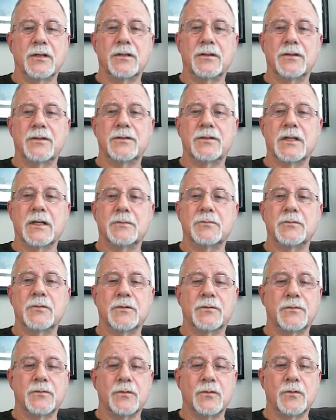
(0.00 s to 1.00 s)
created the
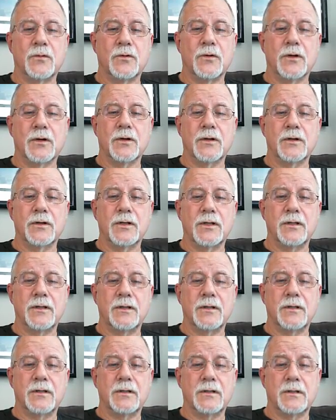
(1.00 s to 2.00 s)
chapter 4
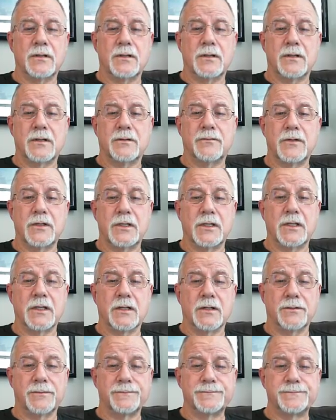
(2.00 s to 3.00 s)

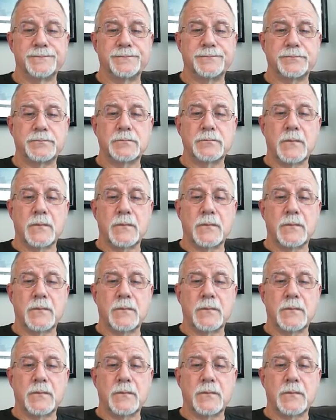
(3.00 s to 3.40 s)
video.